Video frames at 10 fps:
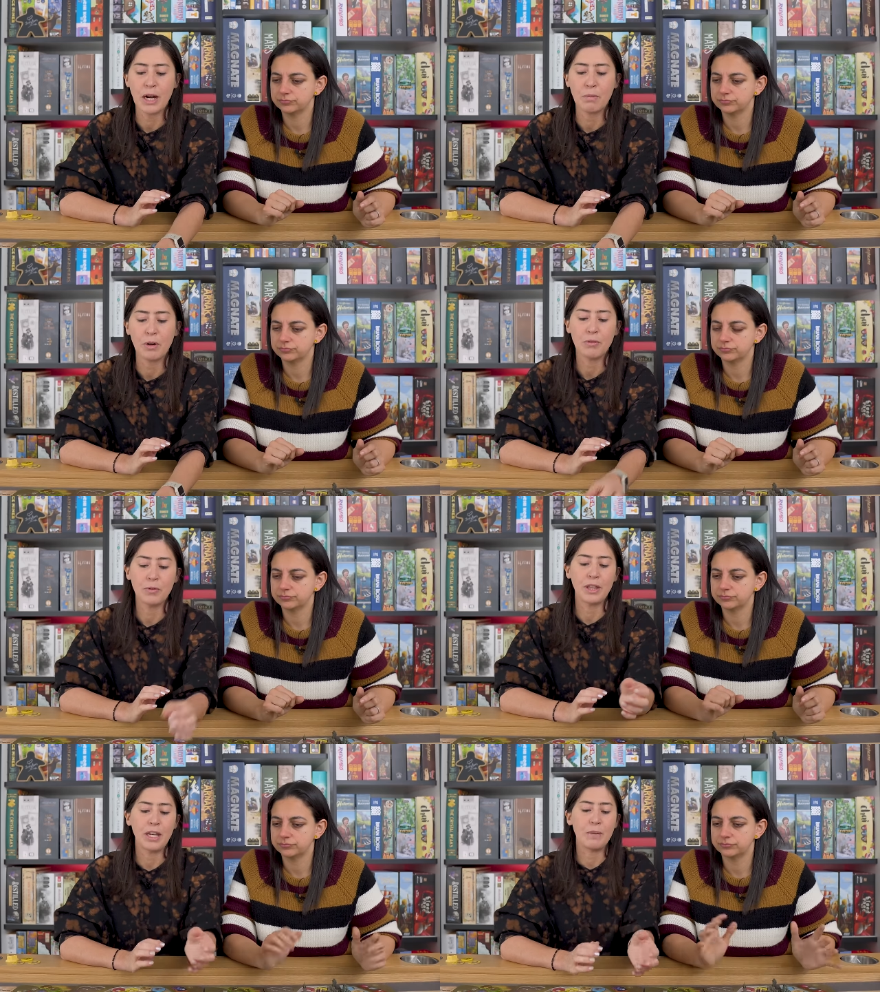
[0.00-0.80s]
Speaker 1: come
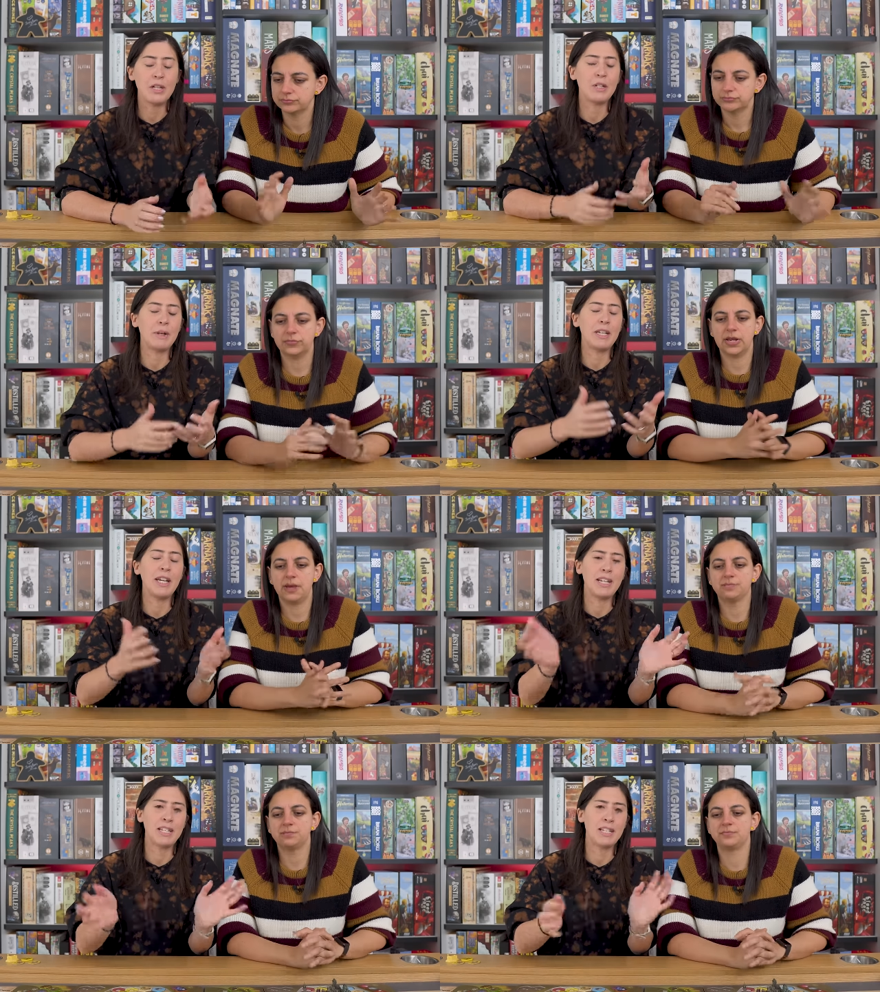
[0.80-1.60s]
off with the image. But
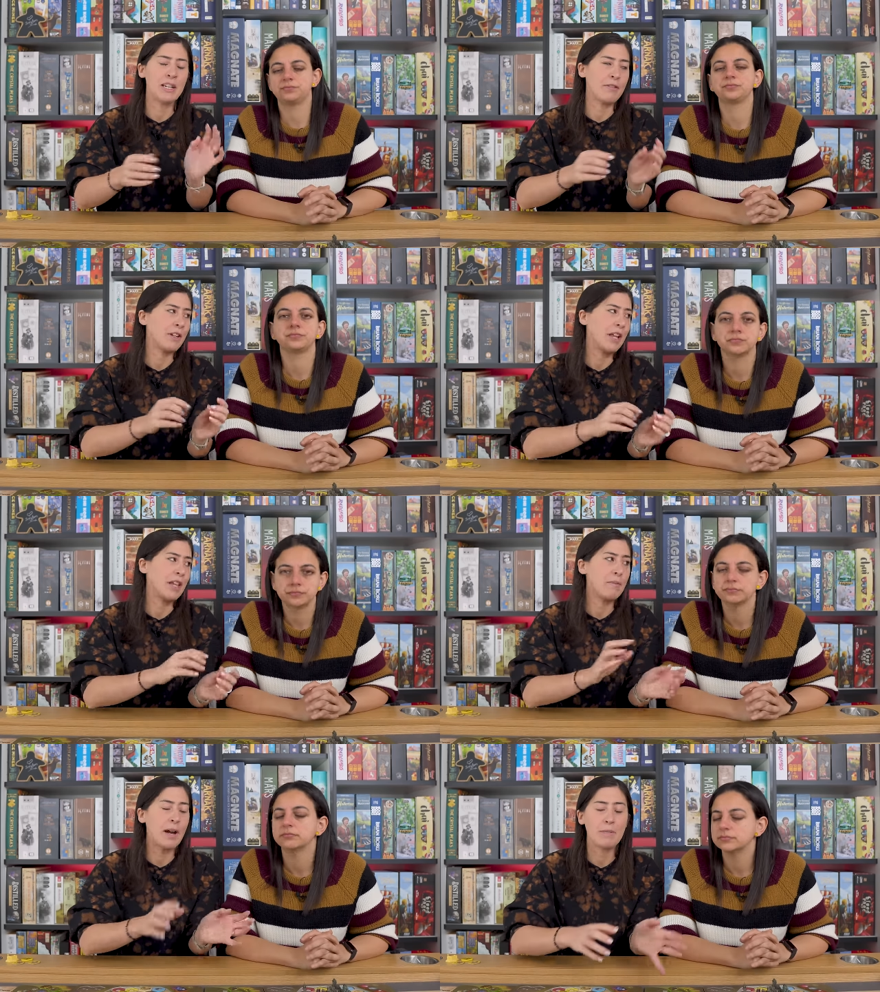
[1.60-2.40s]
yeah. yes,
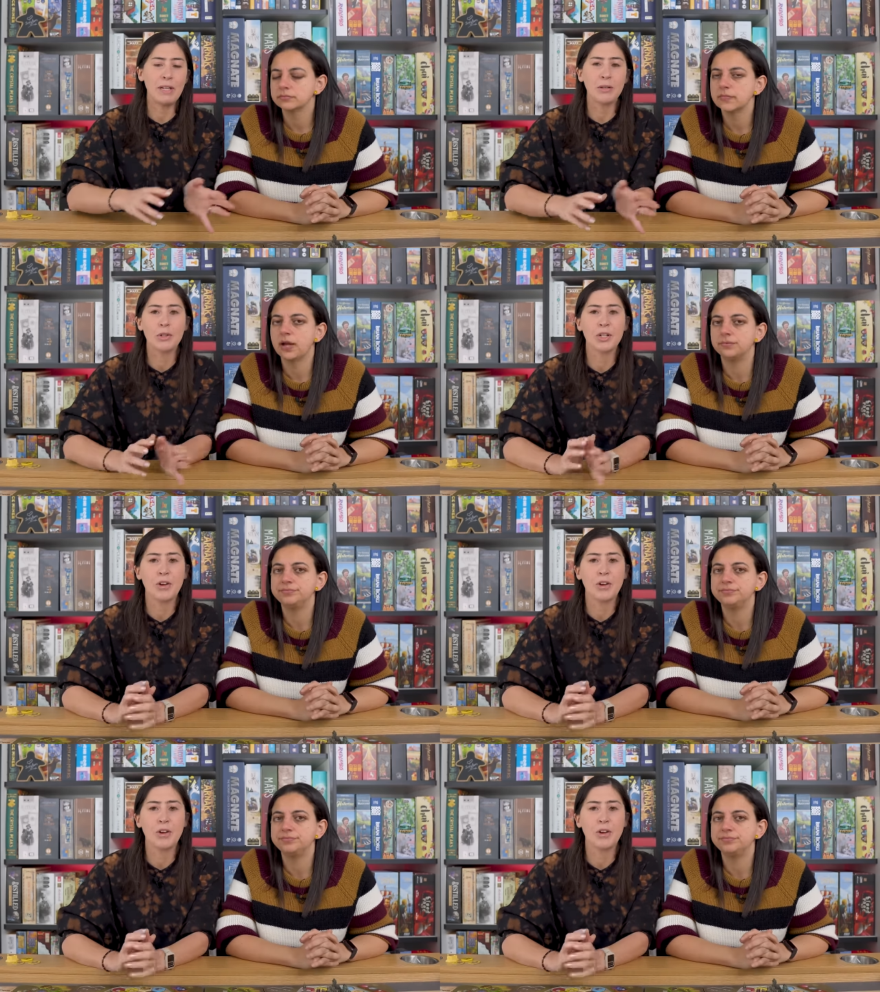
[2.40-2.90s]
definitely there might be little yeah.